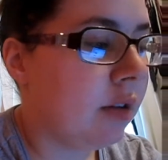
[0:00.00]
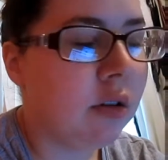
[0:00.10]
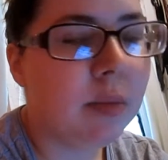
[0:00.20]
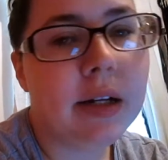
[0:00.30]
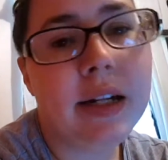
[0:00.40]

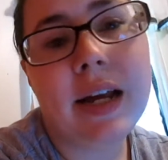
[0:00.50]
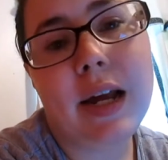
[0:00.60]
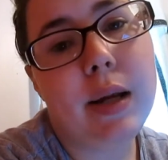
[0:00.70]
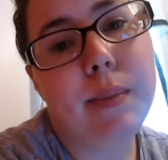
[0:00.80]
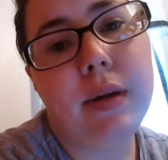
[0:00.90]
nobody
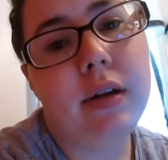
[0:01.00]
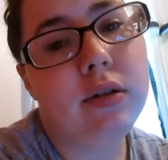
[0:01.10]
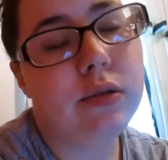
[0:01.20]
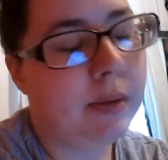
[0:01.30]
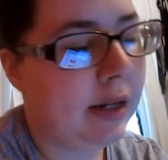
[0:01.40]
came
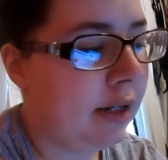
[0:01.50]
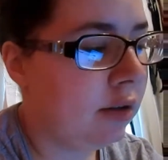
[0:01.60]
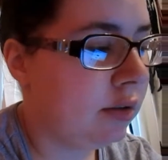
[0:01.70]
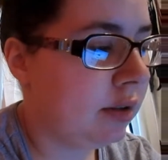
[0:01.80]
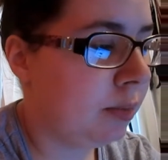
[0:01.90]
to my
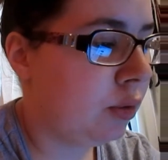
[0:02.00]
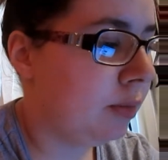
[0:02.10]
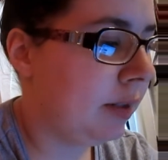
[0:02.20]
house and pulled